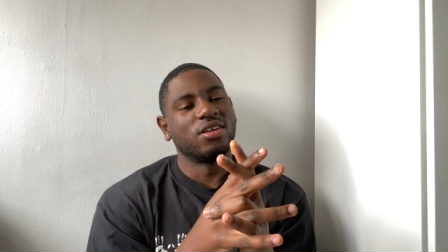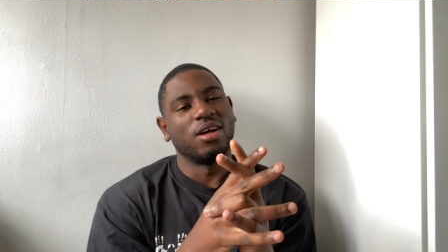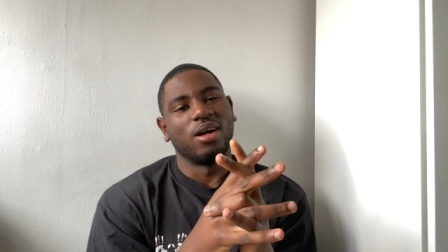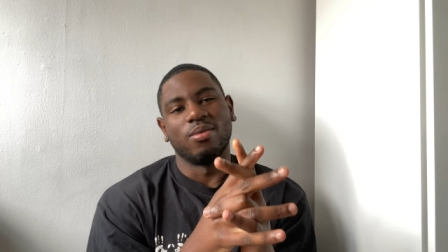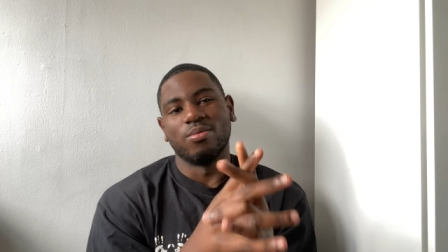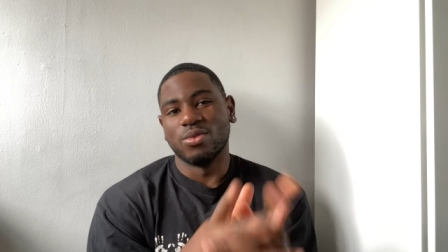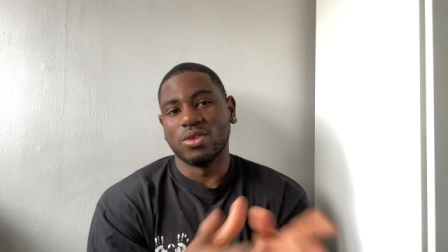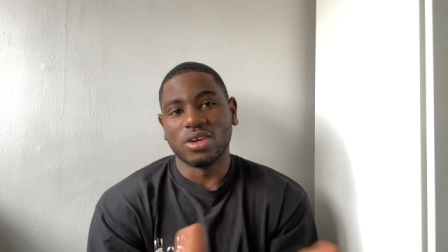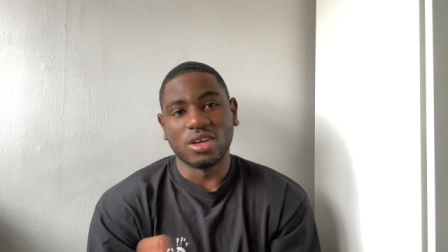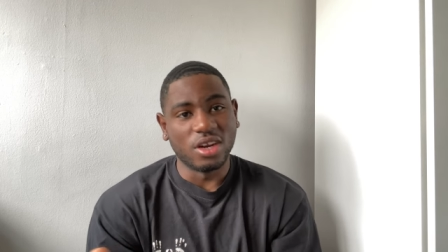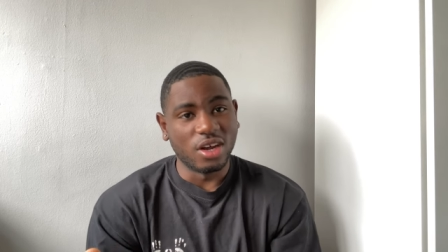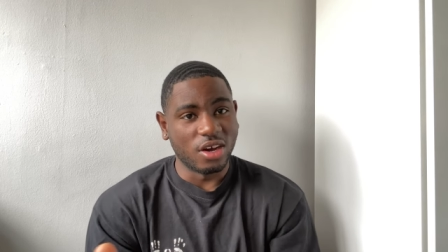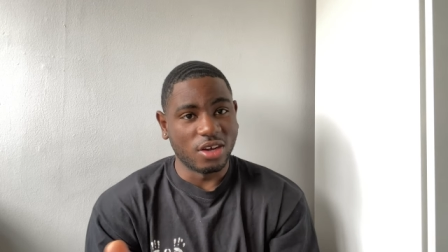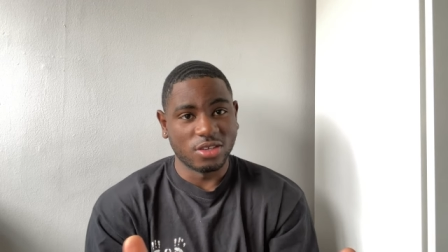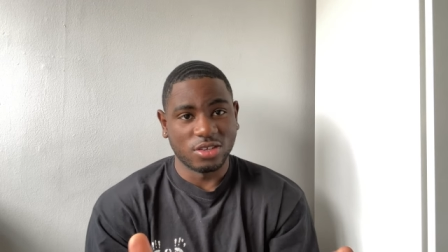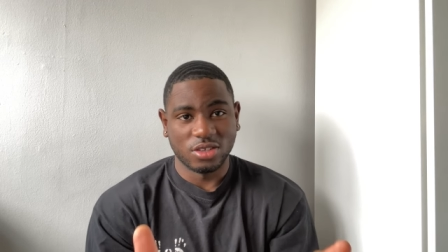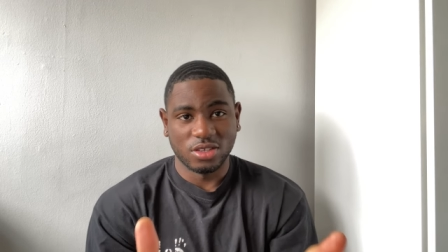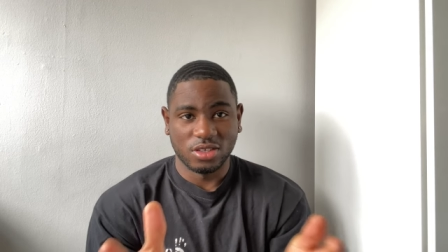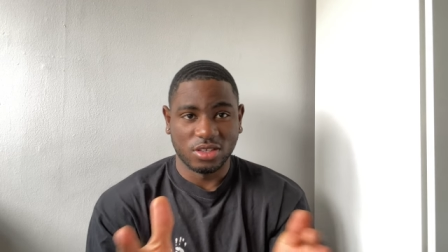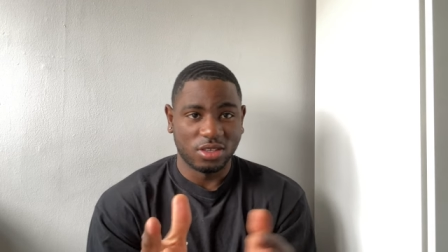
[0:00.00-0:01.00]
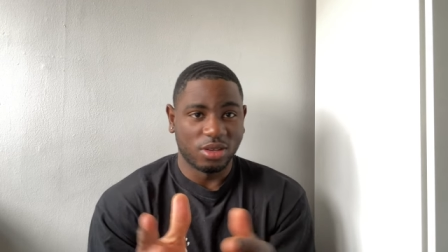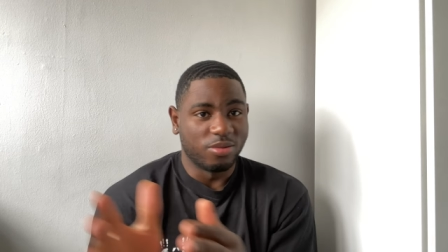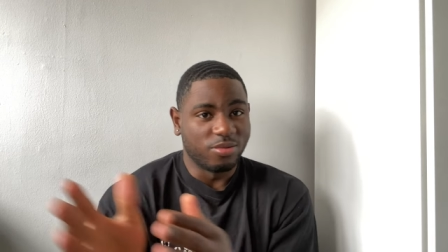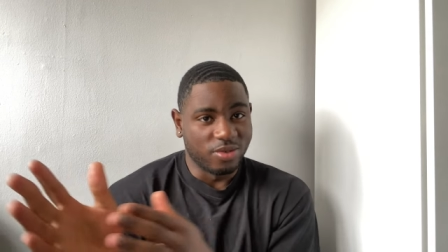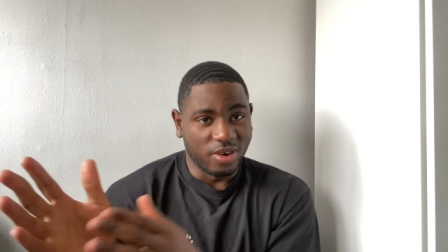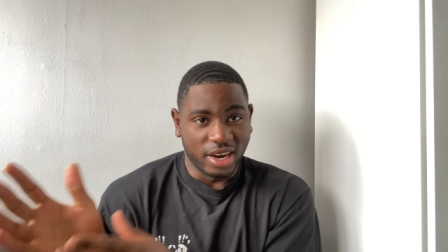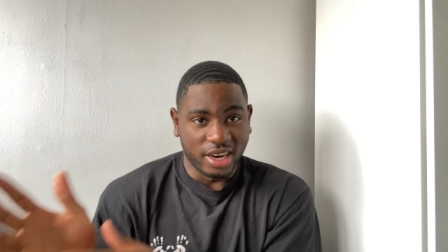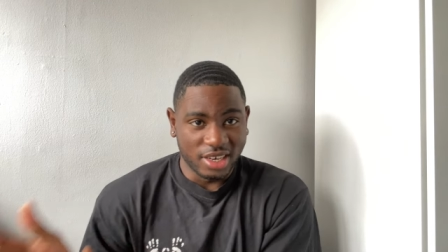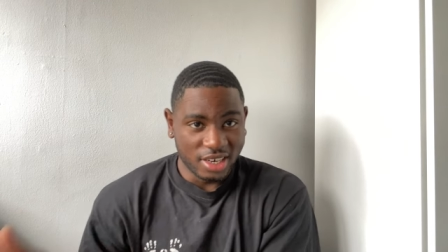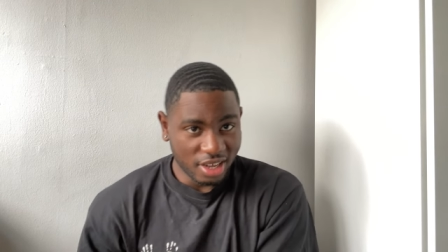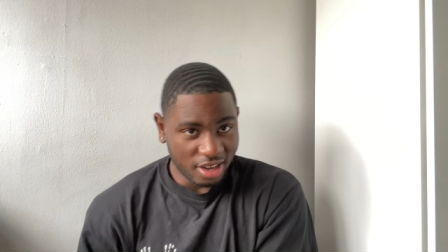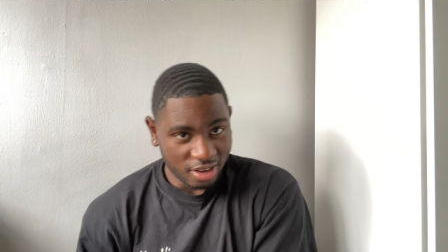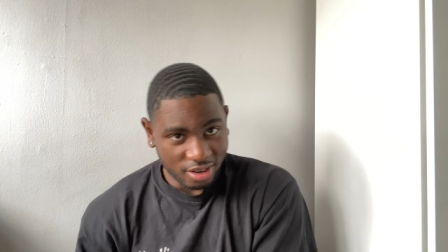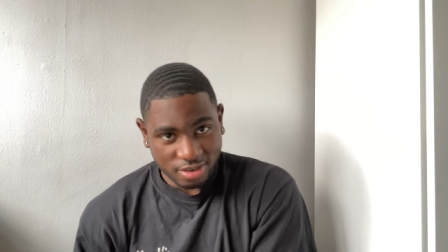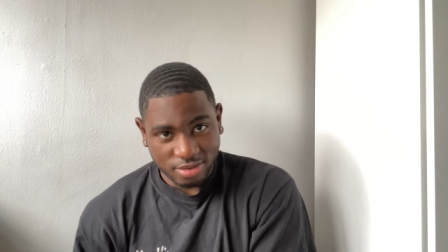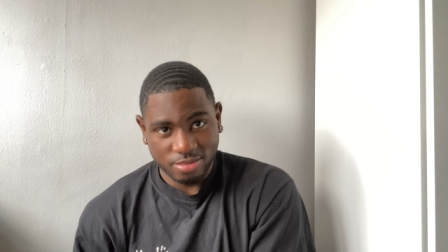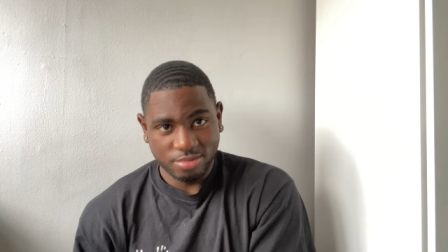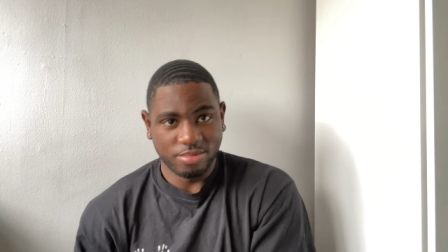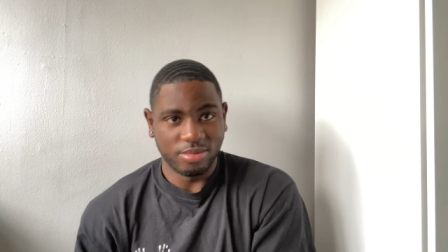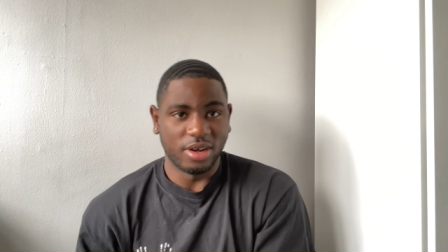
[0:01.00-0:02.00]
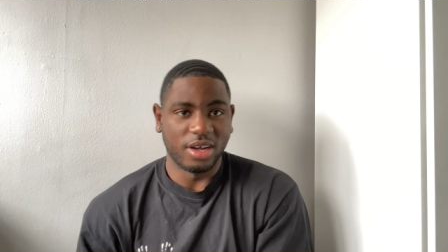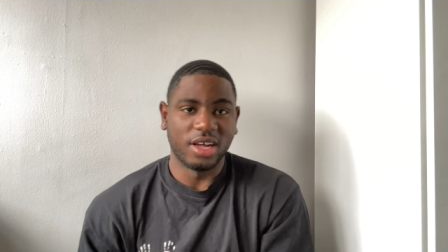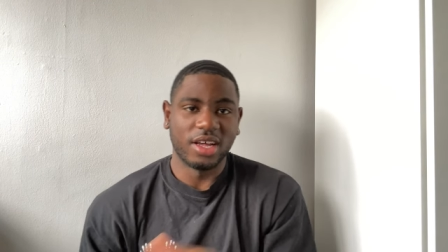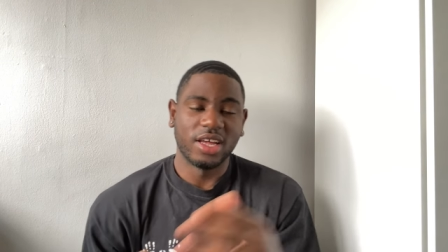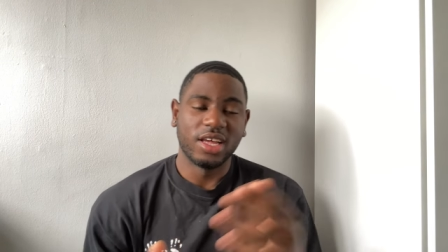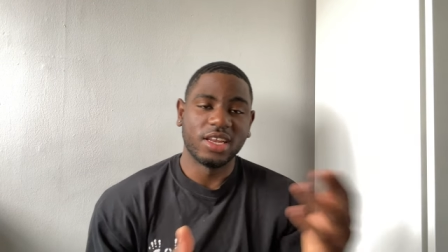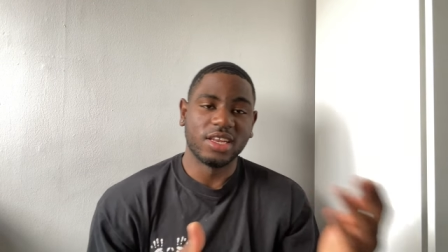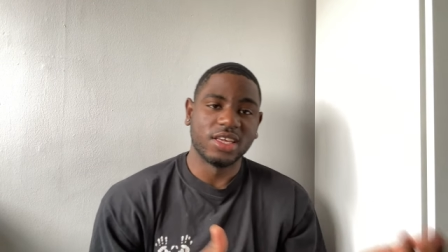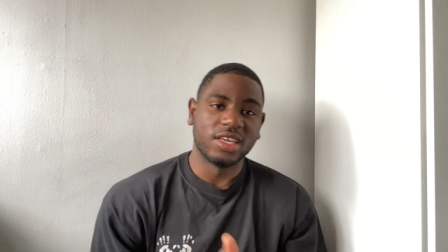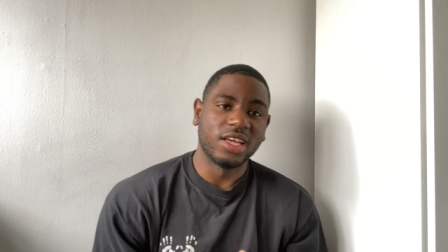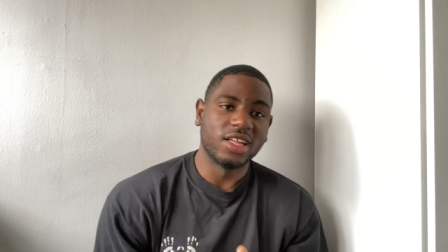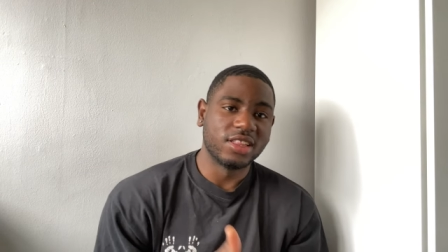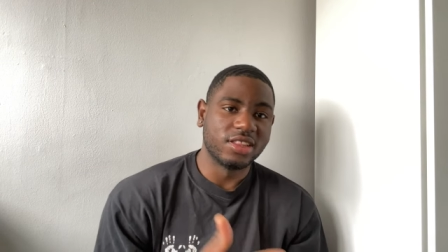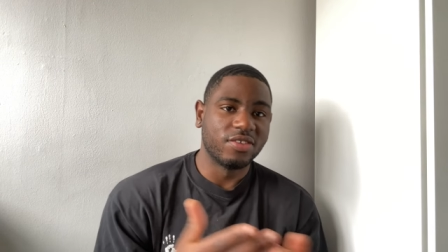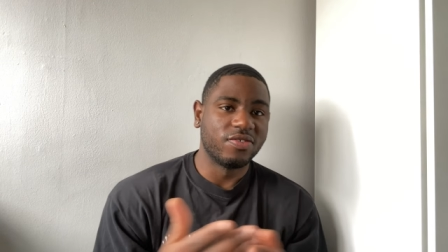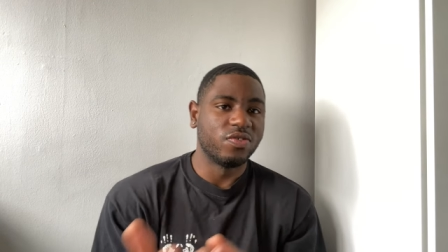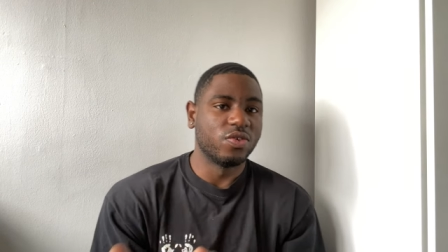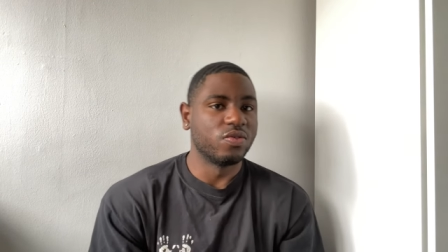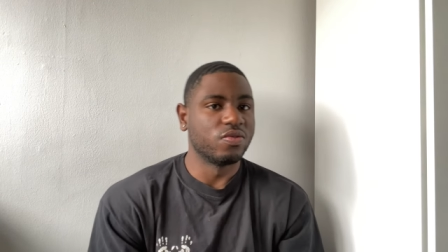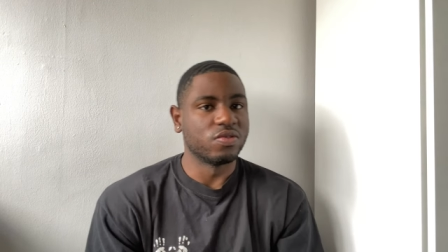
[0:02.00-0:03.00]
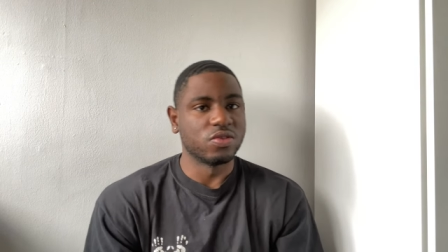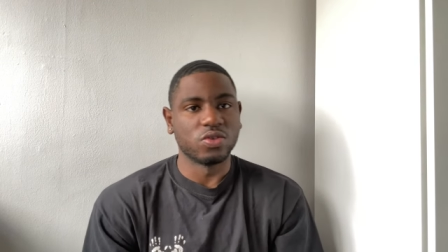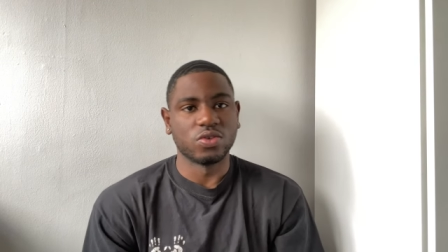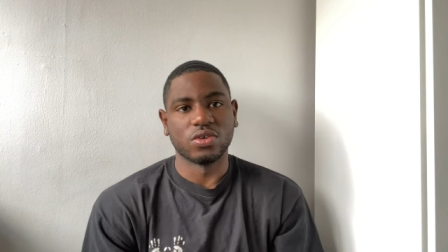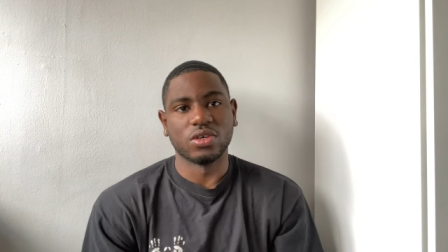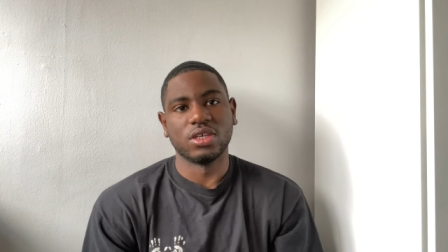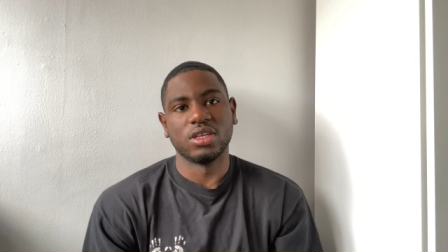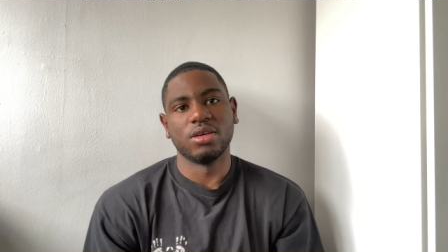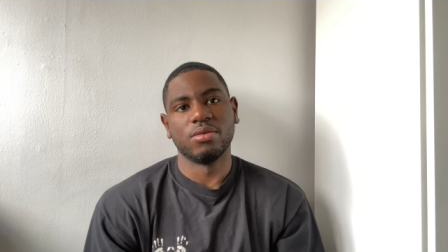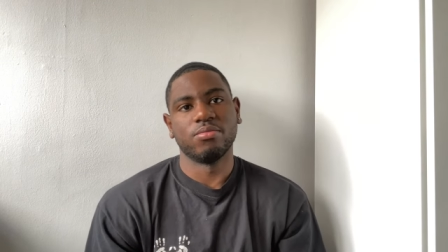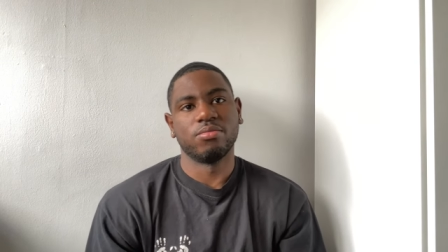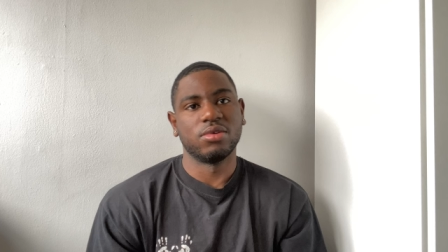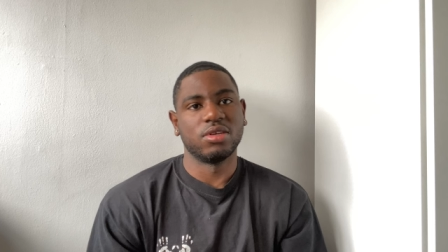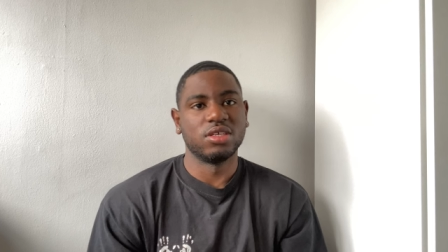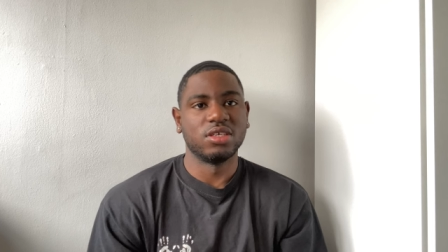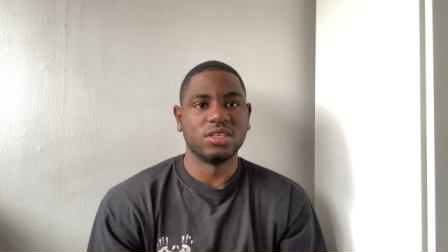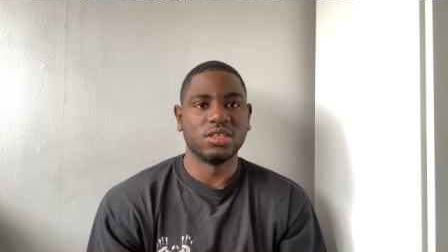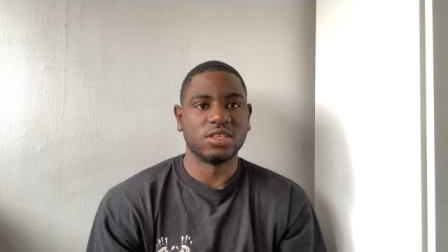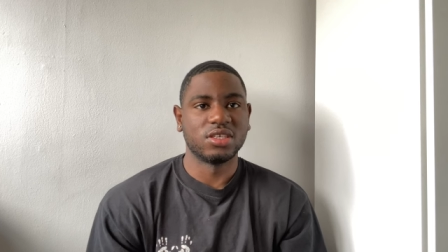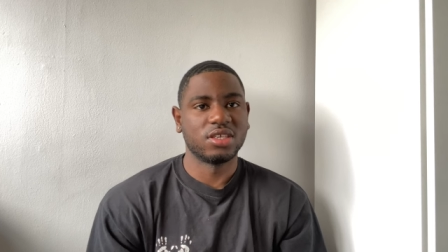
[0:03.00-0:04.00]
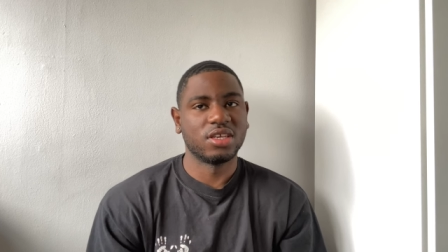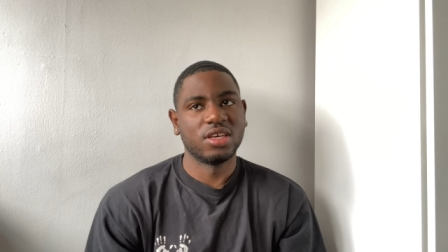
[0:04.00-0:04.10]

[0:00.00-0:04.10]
I'm not going to ask you to sub right now. But at the end, if you enjoyed it, please